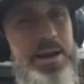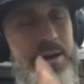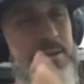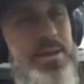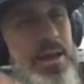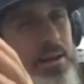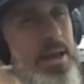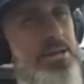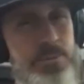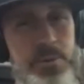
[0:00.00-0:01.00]
yeah,
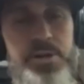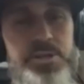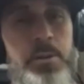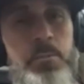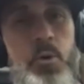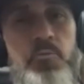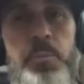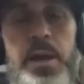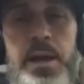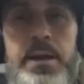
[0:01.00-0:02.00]
exploration of
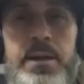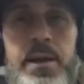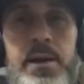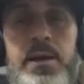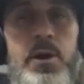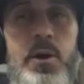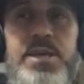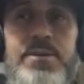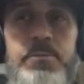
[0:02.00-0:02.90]
movement, and you always have to